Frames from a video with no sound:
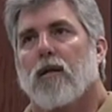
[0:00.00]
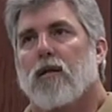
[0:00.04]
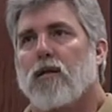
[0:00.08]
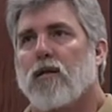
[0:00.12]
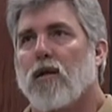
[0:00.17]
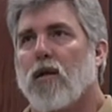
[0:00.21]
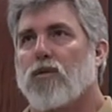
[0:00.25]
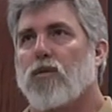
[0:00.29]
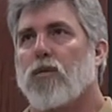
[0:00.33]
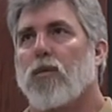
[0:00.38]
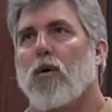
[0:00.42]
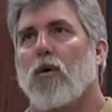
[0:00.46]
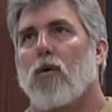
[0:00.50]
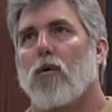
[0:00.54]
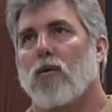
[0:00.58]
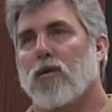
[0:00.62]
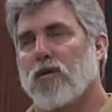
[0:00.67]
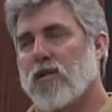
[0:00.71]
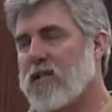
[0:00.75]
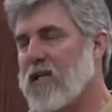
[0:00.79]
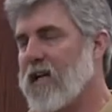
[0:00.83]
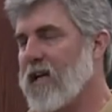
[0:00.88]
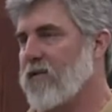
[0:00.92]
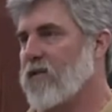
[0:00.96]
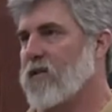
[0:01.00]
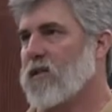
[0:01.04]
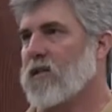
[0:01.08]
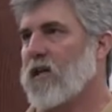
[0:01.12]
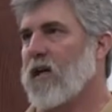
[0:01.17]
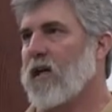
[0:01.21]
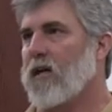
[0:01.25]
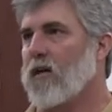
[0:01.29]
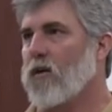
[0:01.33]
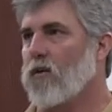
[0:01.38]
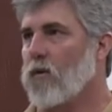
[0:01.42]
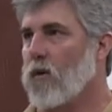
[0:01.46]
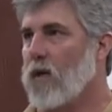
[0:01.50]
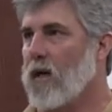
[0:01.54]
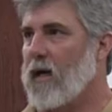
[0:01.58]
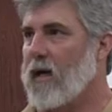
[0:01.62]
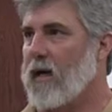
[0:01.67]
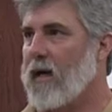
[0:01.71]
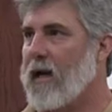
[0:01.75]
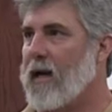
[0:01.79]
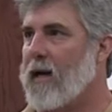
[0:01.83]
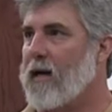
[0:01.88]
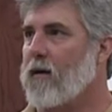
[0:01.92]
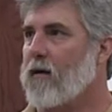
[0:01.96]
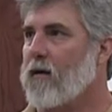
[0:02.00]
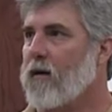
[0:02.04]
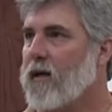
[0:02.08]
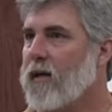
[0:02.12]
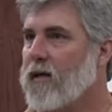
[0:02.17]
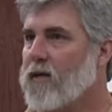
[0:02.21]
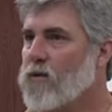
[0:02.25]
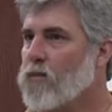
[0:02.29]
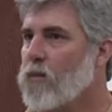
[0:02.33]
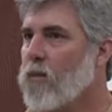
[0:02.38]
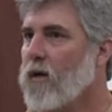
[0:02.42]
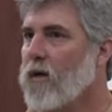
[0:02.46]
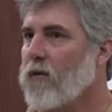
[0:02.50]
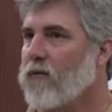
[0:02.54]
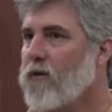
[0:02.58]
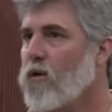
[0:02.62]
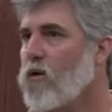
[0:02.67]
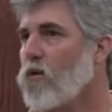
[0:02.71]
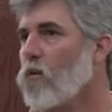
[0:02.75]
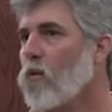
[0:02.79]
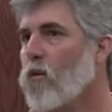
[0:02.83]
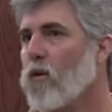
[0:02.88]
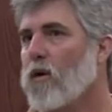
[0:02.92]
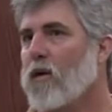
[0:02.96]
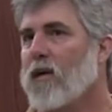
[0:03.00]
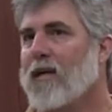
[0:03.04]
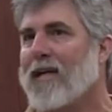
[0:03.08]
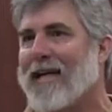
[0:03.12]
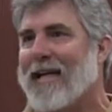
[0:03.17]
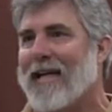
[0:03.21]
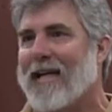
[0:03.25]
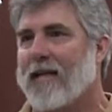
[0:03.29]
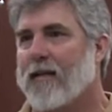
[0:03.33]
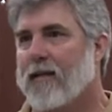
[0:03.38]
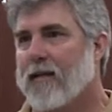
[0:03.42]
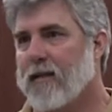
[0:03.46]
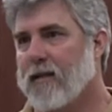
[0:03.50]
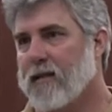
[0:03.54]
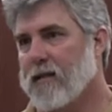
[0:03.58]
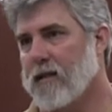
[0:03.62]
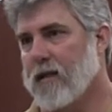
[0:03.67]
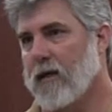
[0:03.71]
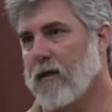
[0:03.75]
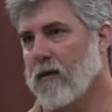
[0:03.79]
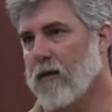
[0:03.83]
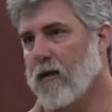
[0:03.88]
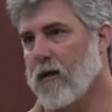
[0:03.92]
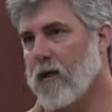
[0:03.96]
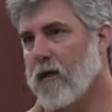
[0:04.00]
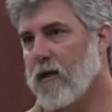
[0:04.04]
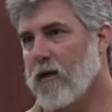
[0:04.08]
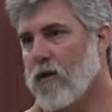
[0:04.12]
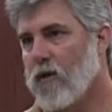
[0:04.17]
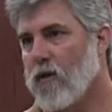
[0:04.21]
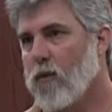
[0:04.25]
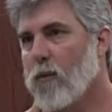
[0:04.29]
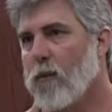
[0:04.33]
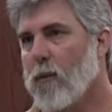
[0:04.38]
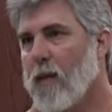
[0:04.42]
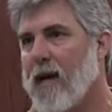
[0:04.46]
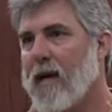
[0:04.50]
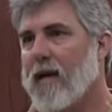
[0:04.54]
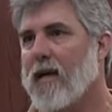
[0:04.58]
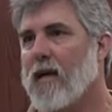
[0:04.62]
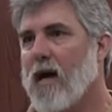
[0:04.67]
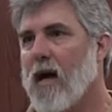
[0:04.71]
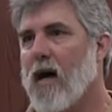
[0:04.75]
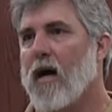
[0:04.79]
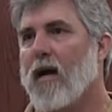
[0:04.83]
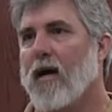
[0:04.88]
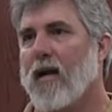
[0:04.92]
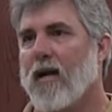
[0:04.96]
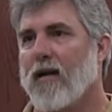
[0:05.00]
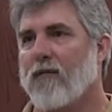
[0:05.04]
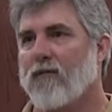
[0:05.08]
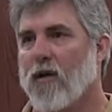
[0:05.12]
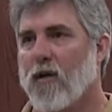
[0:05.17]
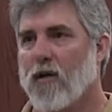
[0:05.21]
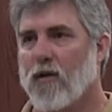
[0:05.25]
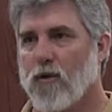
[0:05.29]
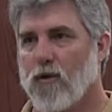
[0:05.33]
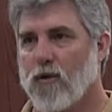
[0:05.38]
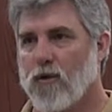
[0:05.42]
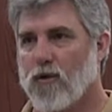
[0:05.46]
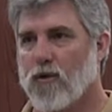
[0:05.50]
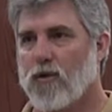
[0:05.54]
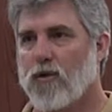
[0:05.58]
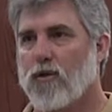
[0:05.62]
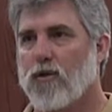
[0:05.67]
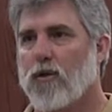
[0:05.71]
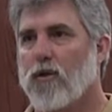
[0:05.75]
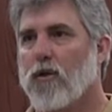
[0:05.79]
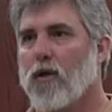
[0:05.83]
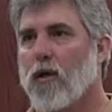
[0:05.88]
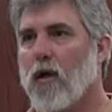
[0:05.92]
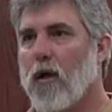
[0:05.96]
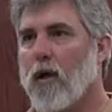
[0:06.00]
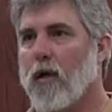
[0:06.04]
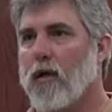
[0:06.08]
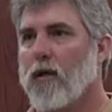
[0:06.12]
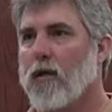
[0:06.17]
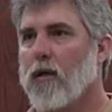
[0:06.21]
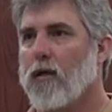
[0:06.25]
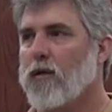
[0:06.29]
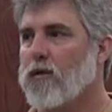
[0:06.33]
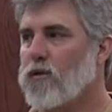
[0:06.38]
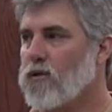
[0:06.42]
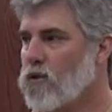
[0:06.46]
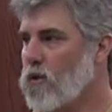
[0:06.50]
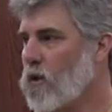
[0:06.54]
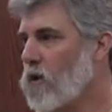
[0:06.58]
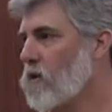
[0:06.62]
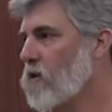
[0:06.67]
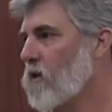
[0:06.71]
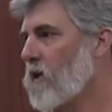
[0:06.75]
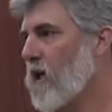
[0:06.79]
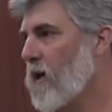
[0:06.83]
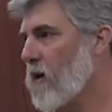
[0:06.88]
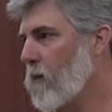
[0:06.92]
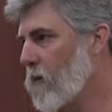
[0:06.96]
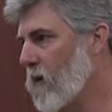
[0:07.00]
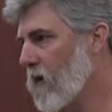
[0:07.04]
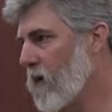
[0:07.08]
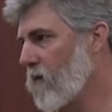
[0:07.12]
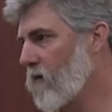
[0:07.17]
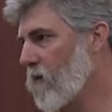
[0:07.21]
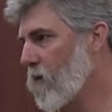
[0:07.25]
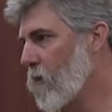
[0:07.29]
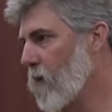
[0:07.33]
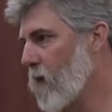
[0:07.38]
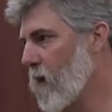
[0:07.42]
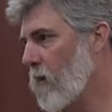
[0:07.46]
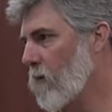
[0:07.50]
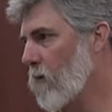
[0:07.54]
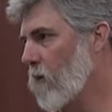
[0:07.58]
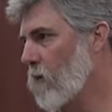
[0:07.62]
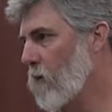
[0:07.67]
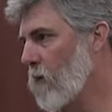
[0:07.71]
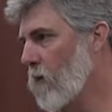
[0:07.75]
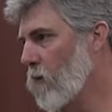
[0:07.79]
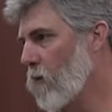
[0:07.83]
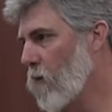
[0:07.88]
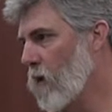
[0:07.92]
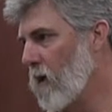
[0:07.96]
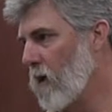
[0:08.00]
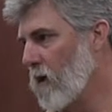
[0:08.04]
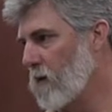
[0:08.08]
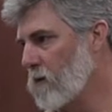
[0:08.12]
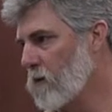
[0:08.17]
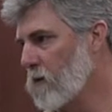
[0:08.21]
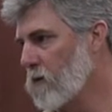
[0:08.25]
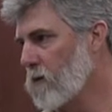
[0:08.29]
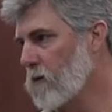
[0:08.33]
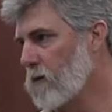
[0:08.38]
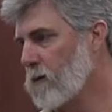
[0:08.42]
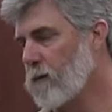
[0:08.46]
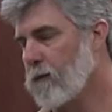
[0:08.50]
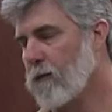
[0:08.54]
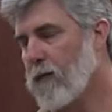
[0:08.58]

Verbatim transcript: Dust Bowl was devastating to a lot of areas, but if you weren't in this area, you may not have understood just how big of a problem it was.